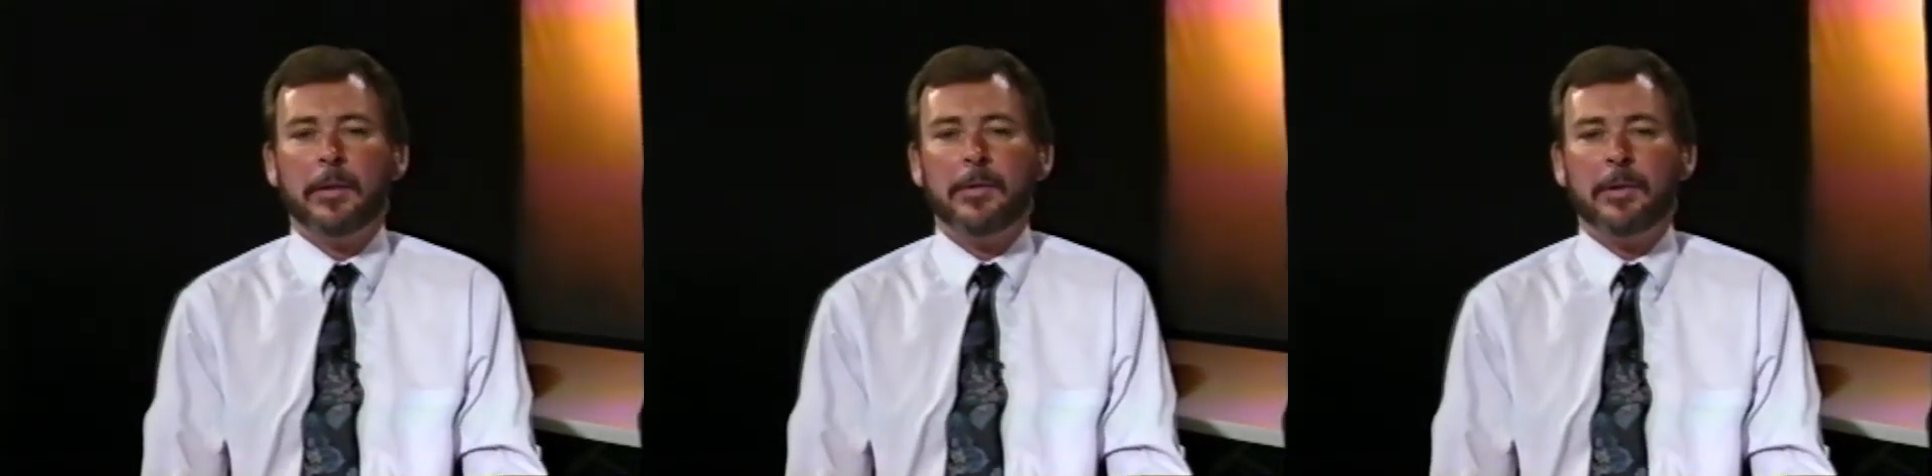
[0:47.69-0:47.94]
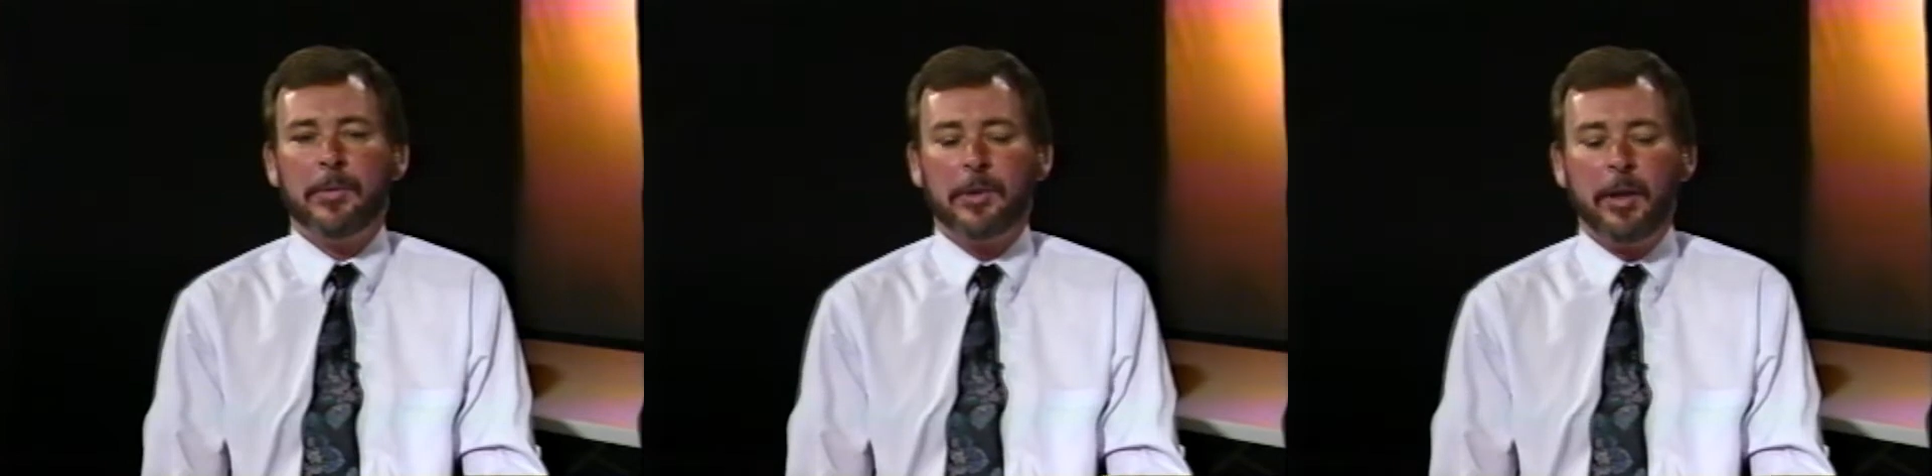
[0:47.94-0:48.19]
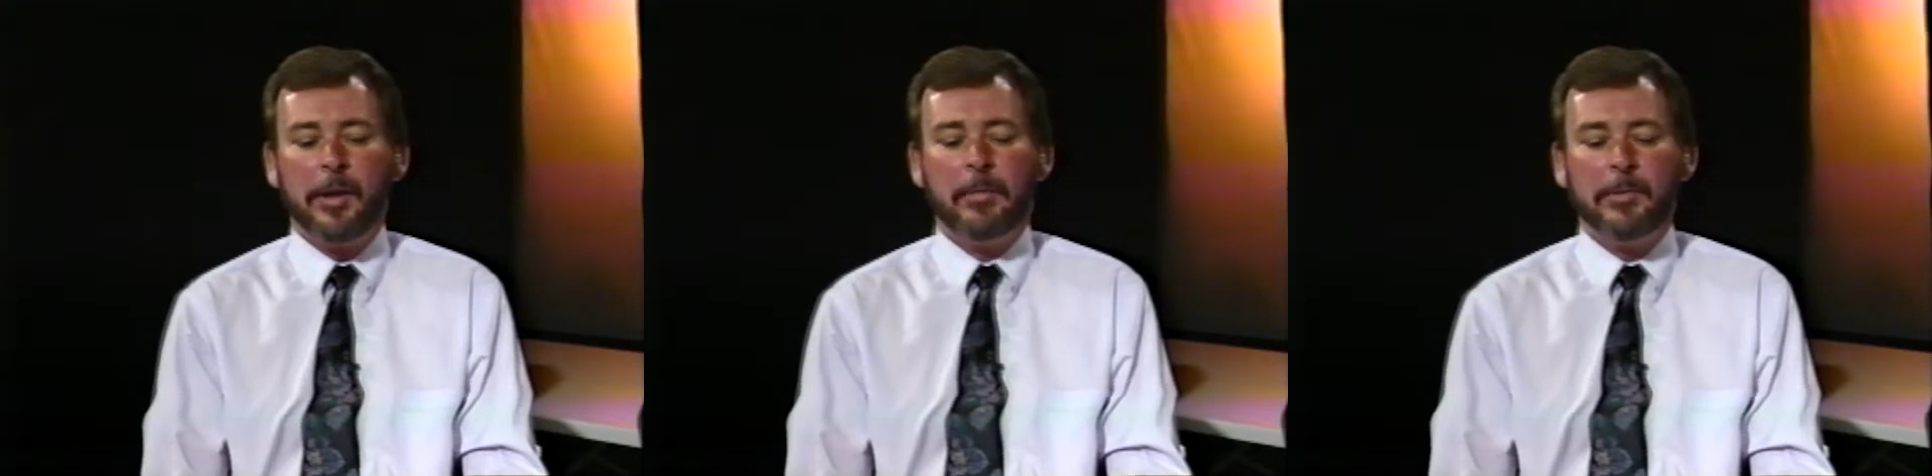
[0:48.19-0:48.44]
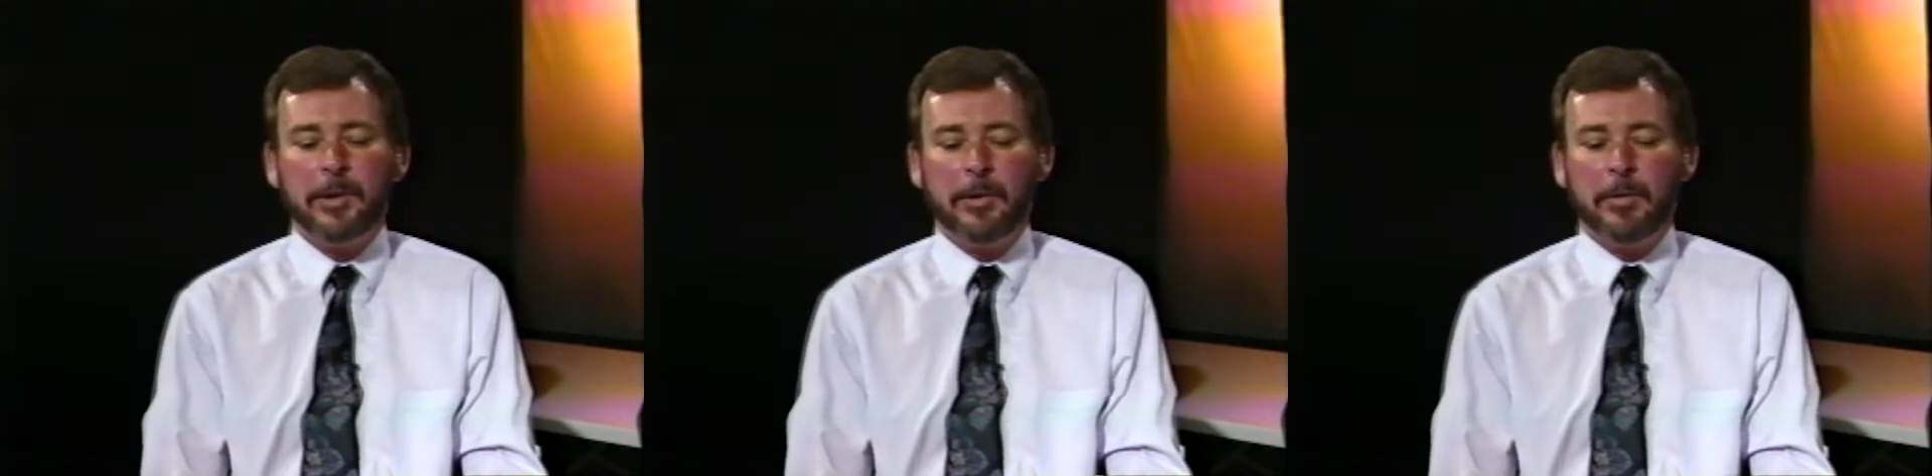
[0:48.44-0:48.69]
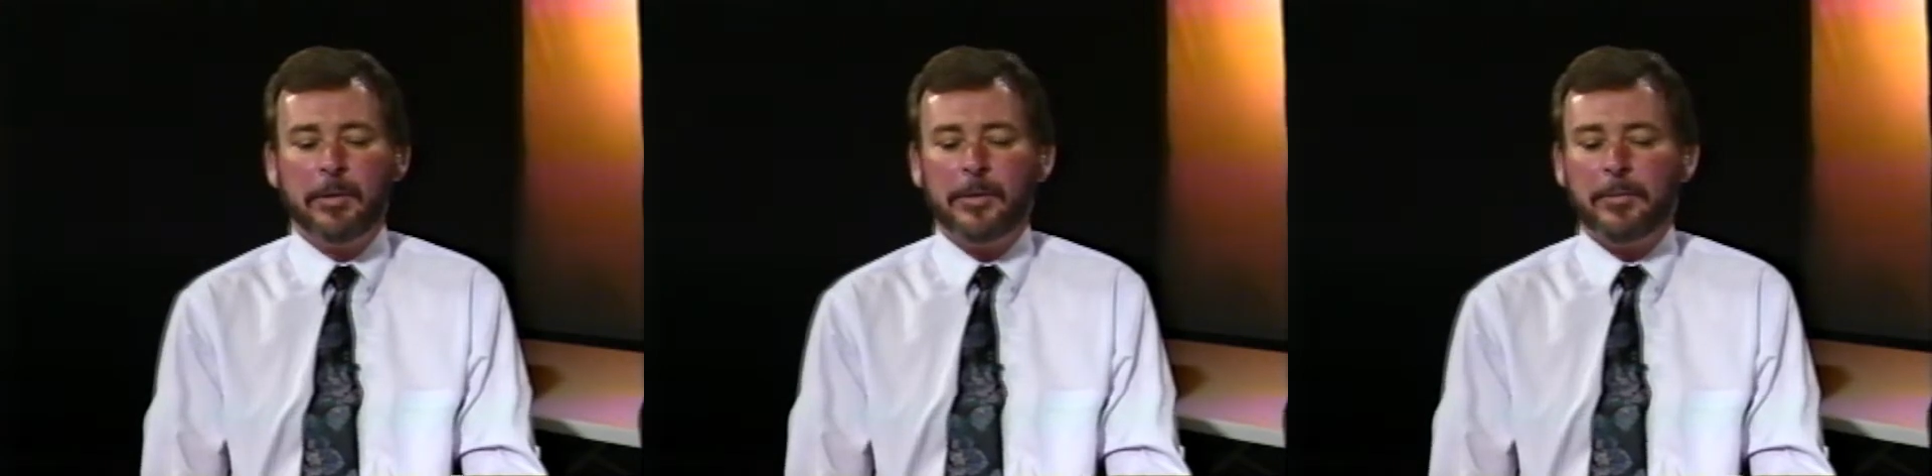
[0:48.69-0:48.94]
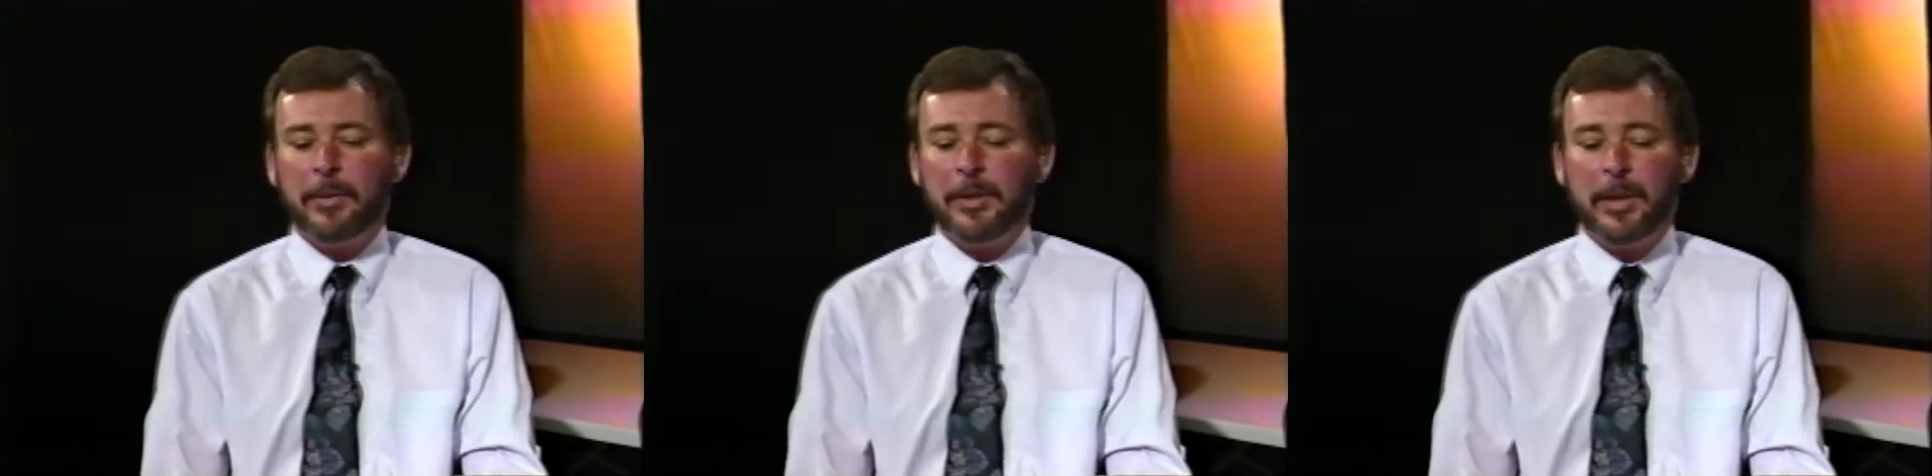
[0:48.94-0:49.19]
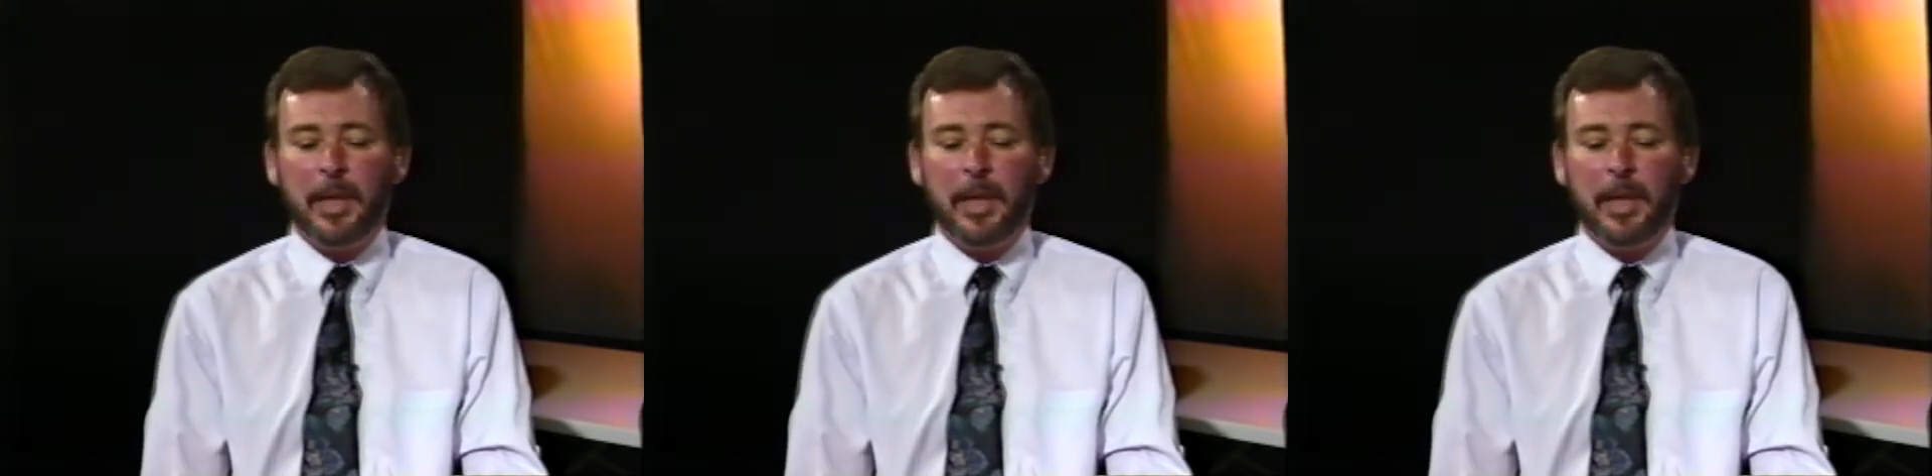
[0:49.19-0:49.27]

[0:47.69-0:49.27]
some starting materials, which